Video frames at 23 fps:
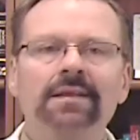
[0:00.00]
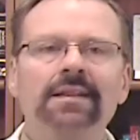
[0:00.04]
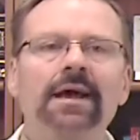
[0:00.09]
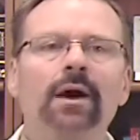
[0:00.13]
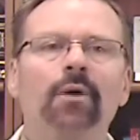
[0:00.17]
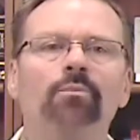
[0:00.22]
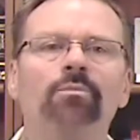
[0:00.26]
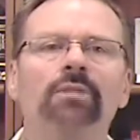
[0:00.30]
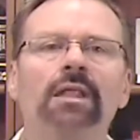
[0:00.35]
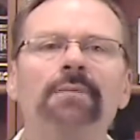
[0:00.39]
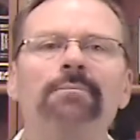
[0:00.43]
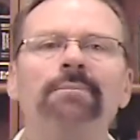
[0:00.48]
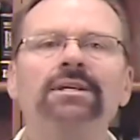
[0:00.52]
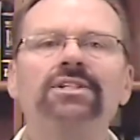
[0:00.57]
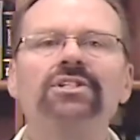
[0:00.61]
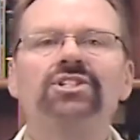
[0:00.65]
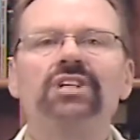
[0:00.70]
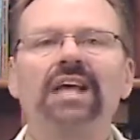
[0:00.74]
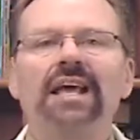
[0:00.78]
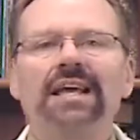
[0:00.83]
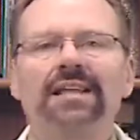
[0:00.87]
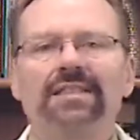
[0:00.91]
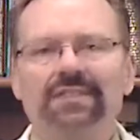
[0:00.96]
Now, let me
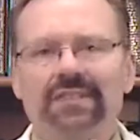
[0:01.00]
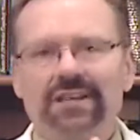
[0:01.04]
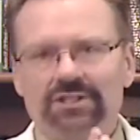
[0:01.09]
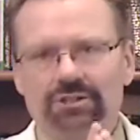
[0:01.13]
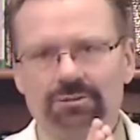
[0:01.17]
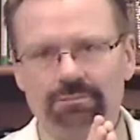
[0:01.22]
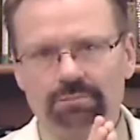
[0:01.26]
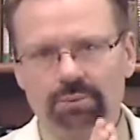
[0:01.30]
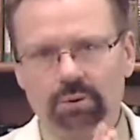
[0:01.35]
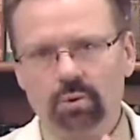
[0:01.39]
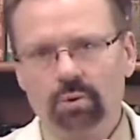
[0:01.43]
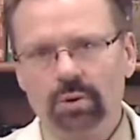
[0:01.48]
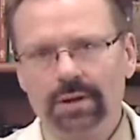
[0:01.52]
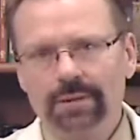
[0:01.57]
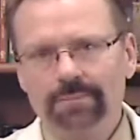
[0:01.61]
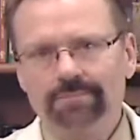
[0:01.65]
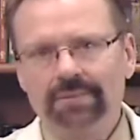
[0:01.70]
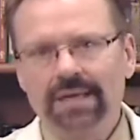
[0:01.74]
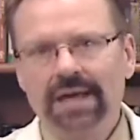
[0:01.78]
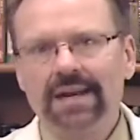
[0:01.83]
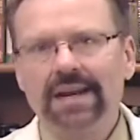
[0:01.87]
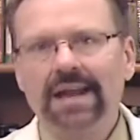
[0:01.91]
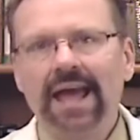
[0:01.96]
say at this
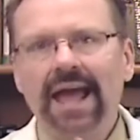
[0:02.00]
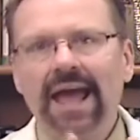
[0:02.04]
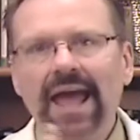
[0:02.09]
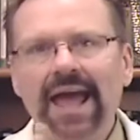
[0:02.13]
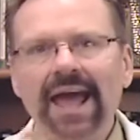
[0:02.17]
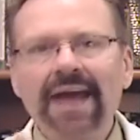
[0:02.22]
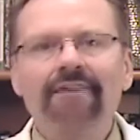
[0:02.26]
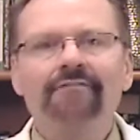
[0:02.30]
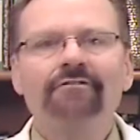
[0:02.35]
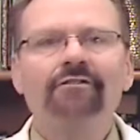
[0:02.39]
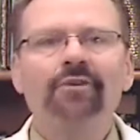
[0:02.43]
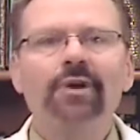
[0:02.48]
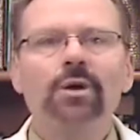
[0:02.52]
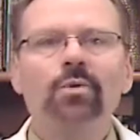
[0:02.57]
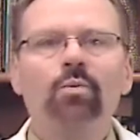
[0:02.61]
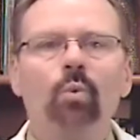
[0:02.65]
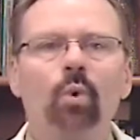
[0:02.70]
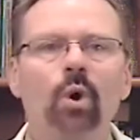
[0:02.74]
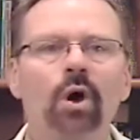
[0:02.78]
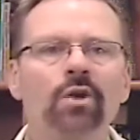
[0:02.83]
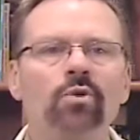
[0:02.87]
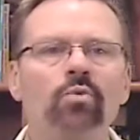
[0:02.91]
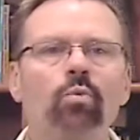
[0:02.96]
point that
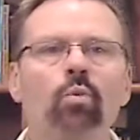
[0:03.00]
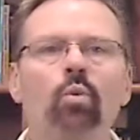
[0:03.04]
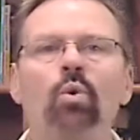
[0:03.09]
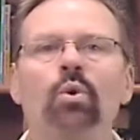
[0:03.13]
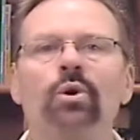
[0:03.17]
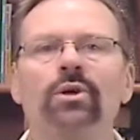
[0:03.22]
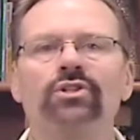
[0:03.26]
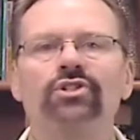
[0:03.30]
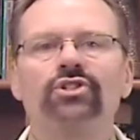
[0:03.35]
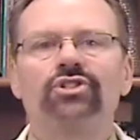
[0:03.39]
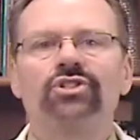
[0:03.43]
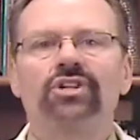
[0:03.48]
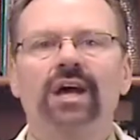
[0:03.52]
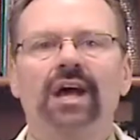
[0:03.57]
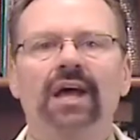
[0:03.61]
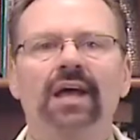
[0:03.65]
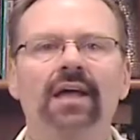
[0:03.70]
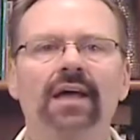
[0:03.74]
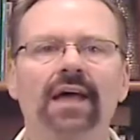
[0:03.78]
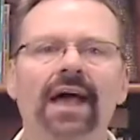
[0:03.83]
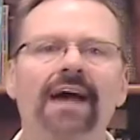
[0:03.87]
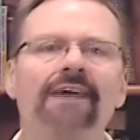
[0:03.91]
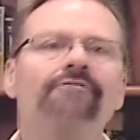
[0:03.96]
everyone wants
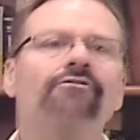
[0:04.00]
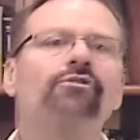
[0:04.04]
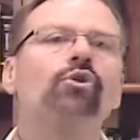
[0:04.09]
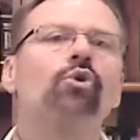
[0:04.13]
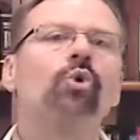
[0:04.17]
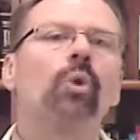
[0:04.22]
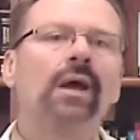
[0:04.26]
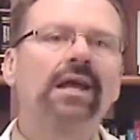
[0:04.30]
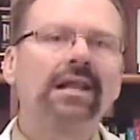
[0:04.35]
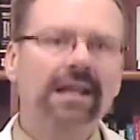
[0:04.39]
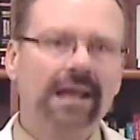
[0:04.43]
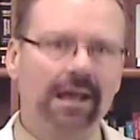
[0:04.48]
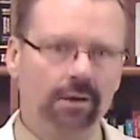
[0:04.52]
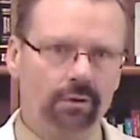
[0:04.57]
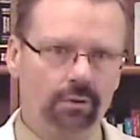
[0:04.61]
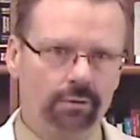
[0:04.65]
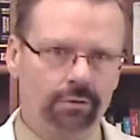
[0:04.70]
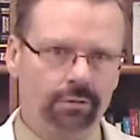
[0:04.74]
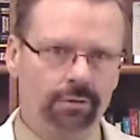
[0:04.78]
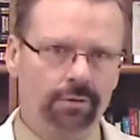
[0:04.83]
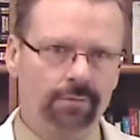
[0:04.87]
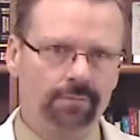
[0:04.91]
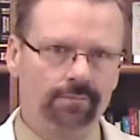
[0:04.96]
to have great
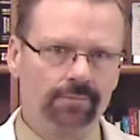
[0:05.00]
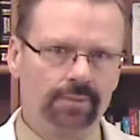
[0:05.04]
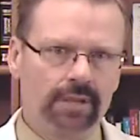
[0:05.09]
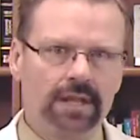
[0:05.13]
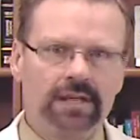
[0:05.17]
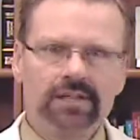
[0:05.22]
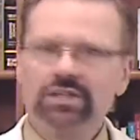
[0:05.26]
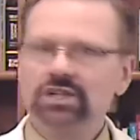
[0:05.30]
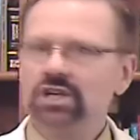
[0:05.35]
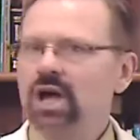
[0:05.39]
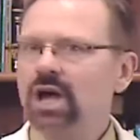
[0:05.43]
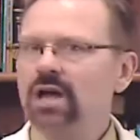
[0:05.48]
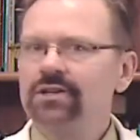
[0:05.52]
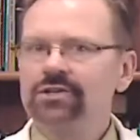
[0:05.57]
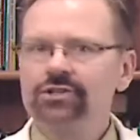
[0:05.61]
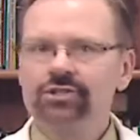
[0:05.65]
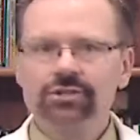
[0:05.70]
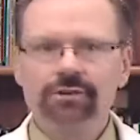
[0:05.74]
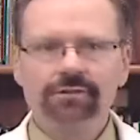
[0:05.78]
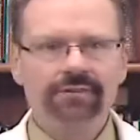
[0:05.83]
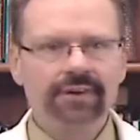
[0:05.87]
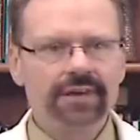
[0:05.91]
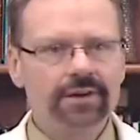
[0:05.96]
health,
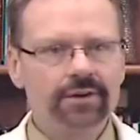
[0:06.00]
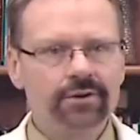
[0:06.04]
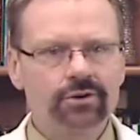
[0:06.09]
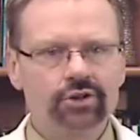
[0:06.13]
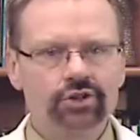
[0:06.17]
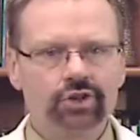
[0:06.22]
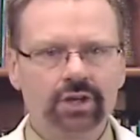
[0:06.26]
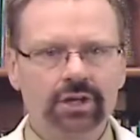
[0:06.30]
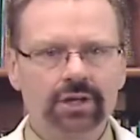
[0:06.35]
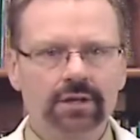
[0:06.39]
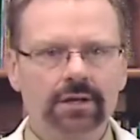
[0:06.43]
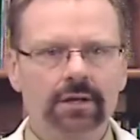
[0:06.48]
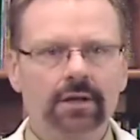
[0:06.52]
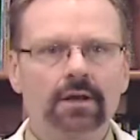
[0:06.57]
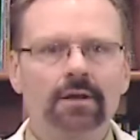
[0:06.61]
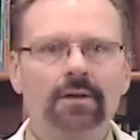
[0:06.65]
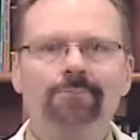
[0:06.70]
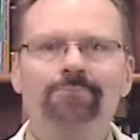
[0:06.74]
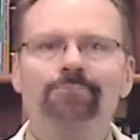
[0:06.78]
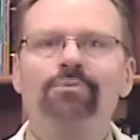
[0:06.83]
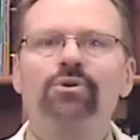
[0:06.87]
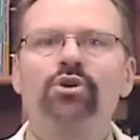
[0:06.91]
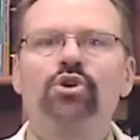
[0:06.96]
tons of energy,
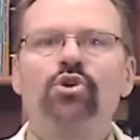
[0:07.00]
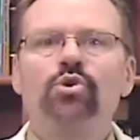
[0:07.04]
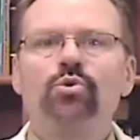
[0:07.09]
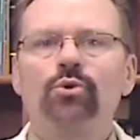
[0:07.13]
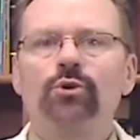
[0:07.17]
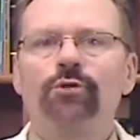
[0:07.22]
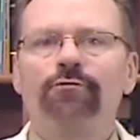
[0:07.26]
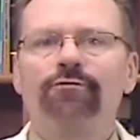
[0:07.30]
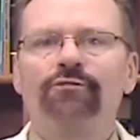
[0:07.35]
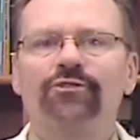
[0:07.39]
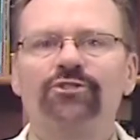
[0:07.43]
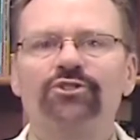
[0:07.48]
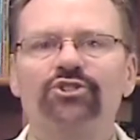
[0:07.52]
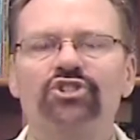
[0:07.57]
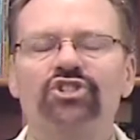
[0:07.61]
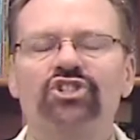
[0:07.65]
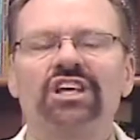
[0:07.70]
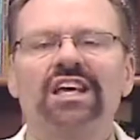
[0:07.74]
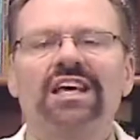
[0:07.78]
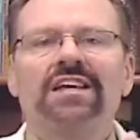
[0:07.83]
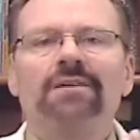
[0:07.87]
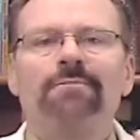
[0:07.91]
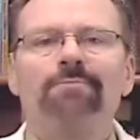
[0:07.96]
beautiful
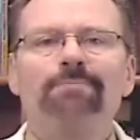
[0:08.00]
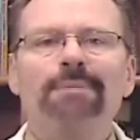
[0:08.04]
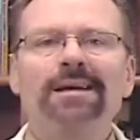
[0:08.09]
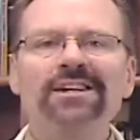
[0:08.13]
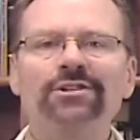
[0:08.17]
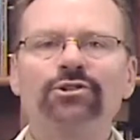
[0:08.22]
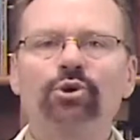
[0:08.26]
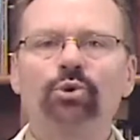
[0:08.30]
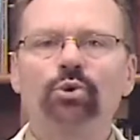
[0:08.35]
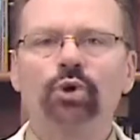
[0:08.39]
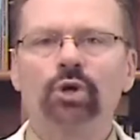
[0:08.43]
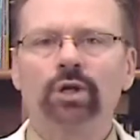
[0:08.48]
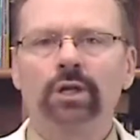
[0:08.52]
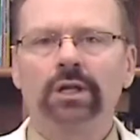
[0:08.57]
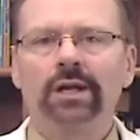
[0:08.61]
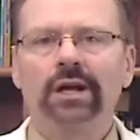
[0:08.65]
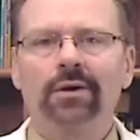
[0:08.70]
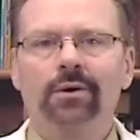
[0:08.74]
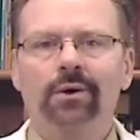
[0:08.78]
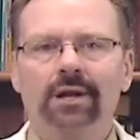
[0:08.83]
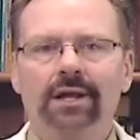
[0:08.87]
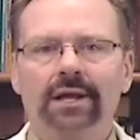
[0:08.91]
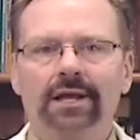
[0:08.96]
skin, mental
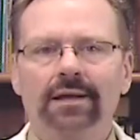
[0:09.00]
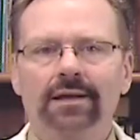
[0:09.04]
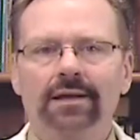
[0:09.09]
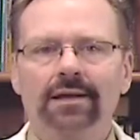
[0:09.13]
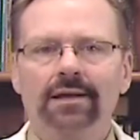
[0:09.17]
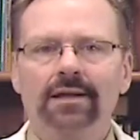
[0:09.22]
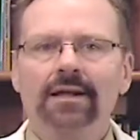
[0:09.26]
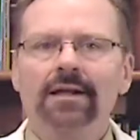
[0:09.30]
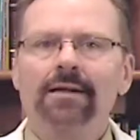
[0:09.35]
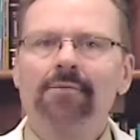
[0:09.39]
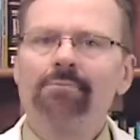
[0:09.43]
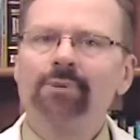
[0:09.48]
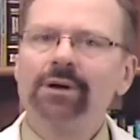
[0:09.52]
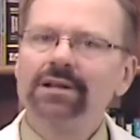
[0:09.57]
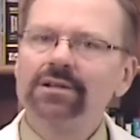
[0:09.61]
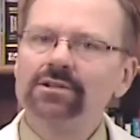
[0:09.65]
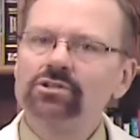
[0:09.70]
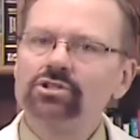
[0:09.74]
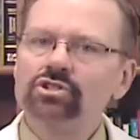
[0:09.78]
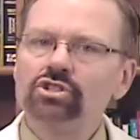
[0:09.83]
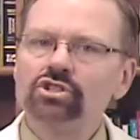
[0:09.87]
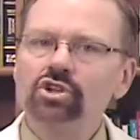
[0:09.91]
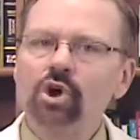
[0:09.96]
clarity,
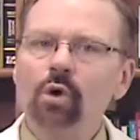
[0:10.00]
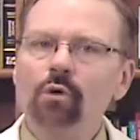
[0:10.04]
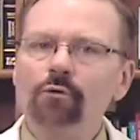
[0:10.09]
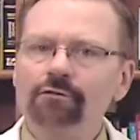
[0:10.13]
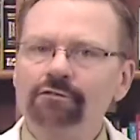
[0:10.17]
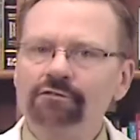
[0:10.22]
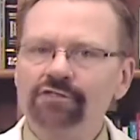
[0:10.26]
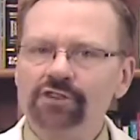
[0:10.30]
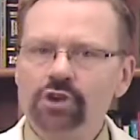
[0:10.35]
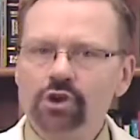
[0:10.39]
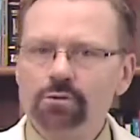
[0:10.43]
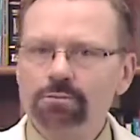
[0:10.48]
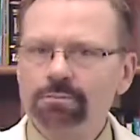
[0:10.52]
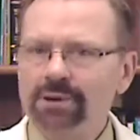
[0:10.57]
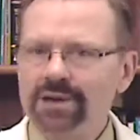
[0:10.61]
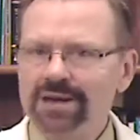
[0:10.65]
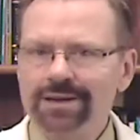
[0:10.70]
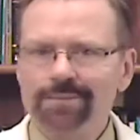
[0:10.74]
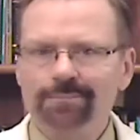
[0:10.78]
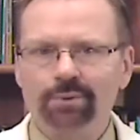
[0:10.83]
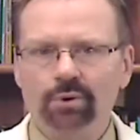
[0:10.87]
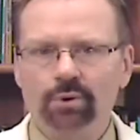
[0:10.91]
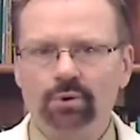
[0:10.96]
but so few
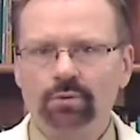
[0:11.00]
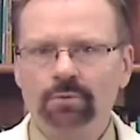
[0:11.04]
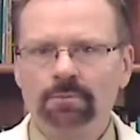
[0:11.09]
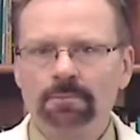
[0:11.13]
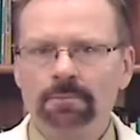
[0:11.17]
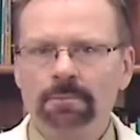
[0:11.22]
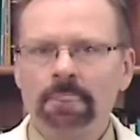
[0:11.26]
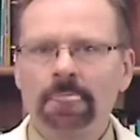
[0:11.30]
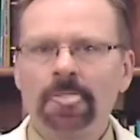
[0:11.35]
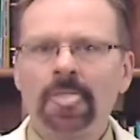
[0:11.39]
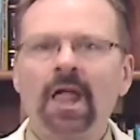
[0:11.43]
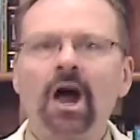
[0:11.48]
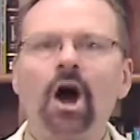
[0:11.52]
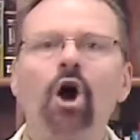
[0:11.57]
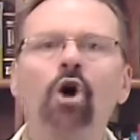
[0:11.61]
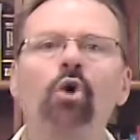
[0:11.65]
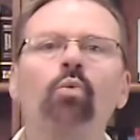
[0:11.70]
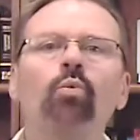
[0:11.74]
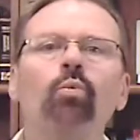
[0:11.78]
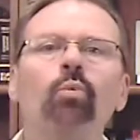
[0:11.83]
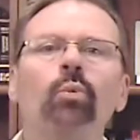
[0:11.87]
people are